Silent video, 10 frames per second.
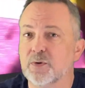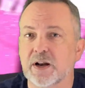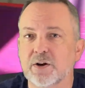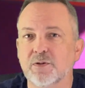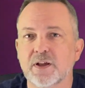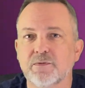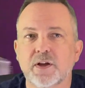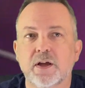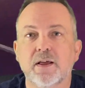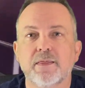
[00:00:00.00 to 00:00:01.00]
what I don't love?
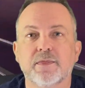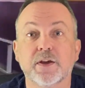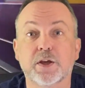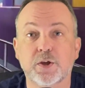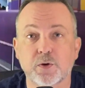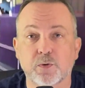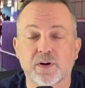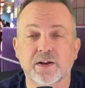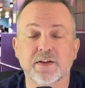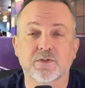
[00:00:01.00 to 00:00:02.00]
The queue.
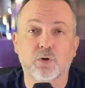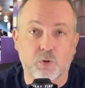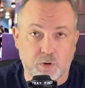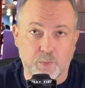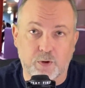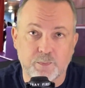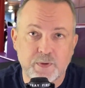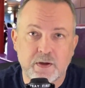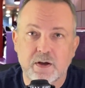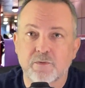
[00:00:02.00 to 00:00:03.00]
I think it's horrible.
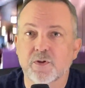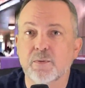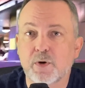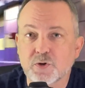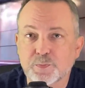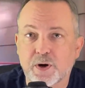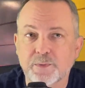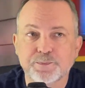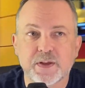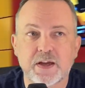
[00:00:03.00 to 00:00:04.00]
For the most
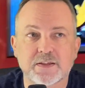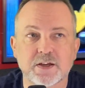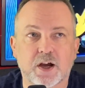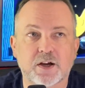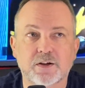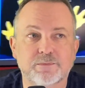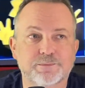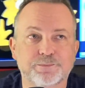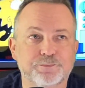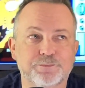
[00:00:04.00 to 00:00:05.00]
part, it's a
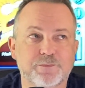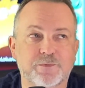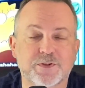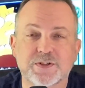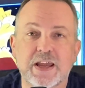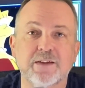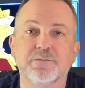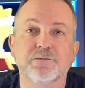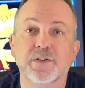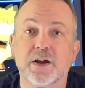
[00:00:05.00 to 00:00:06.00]
state
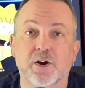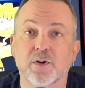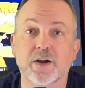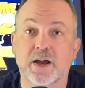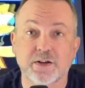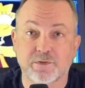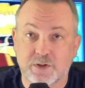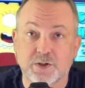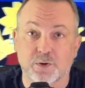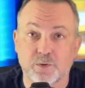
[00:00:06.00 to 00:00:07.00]
fair kind of
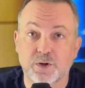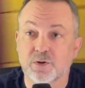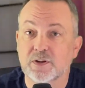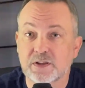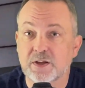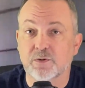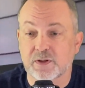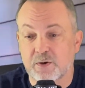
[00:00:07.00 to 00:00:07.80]
queue. You're literally